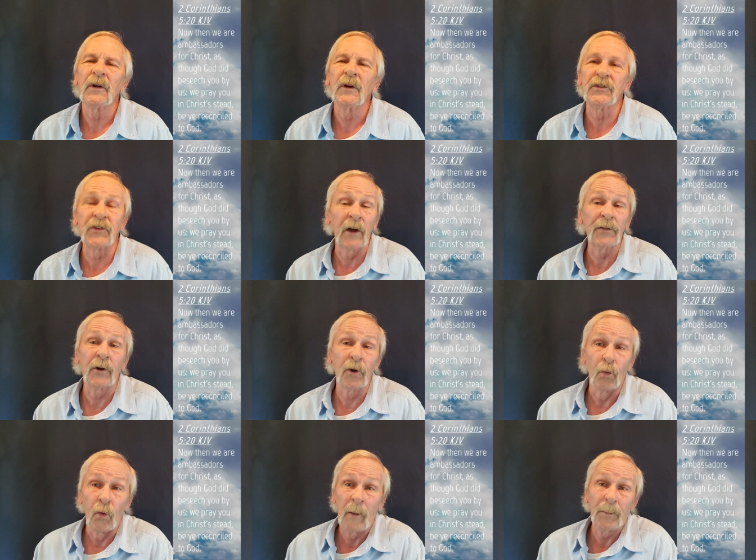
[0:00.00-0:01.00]
He's not there to
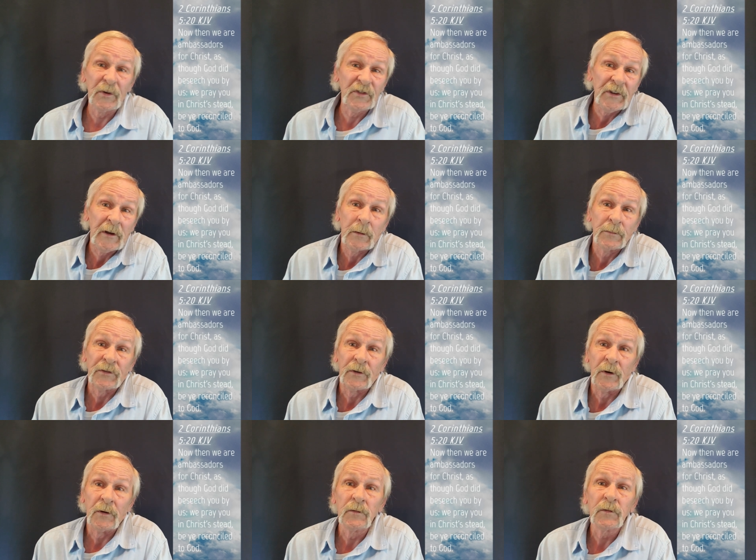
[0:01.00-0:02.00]
represent
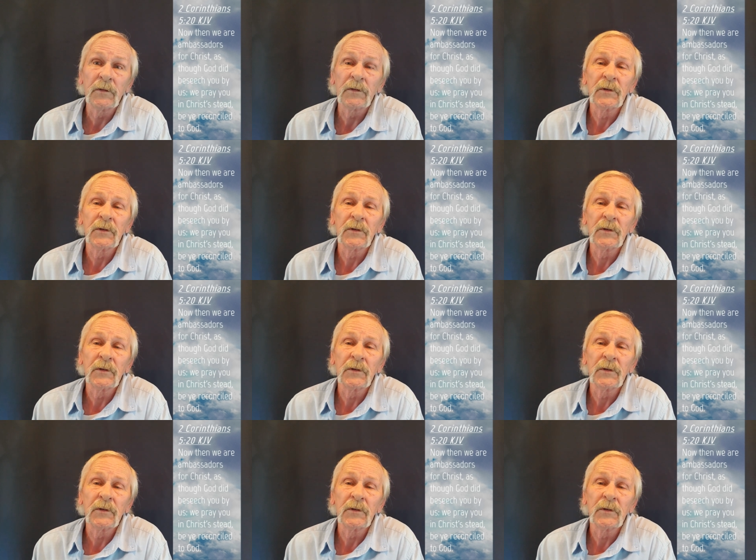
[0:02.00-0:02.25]
himself,